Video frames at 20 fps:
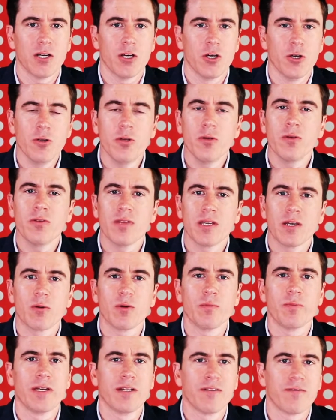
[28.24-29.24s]
Who do you think
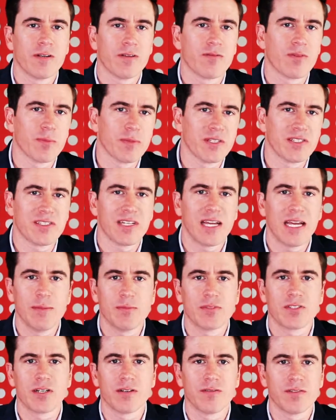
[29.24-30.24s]
would benefit from the same
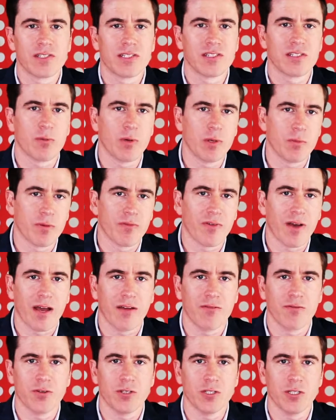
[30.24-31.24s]
services that we
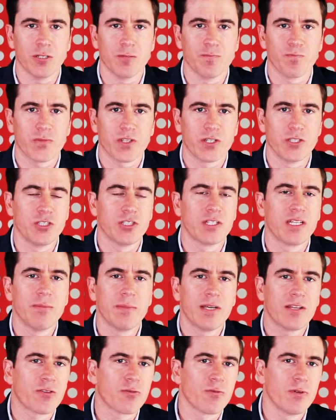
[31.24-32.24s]
provide for you? Could you give
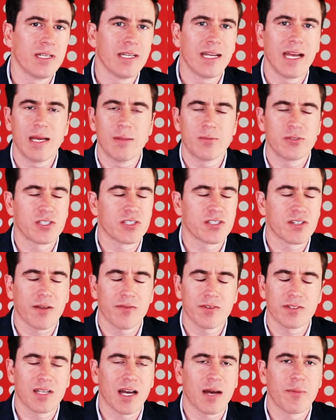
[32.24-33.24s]
me three names just
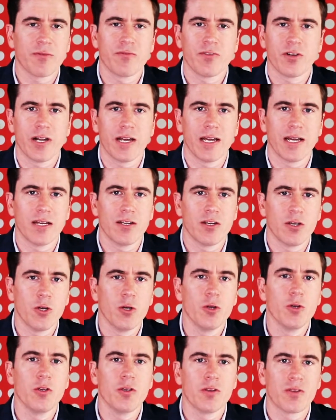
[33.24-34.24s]
off the top of your head?
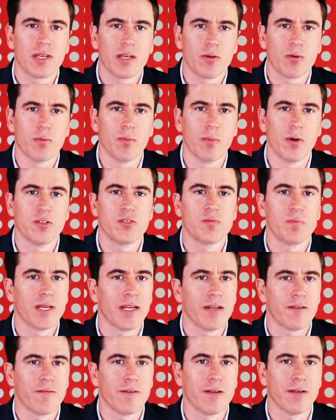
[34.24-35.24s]
Who do you think would most
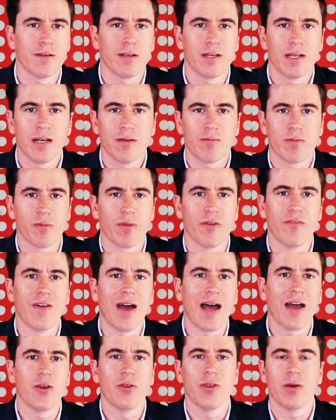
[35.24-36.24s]
benefit from the
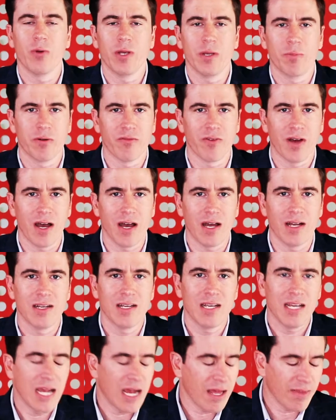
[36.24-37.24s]
value that we provide?
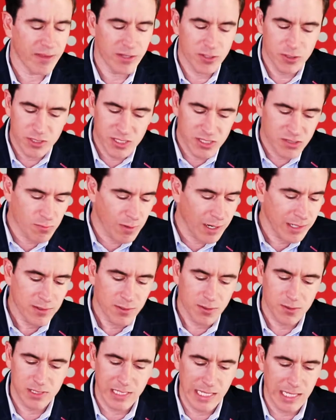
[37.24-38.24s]
And then you just write
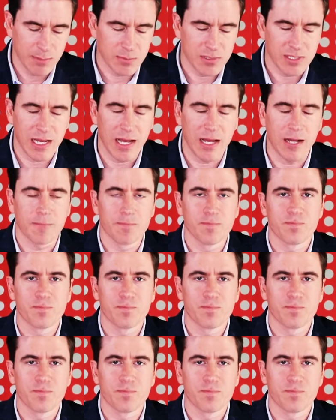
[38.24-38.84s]
those names down.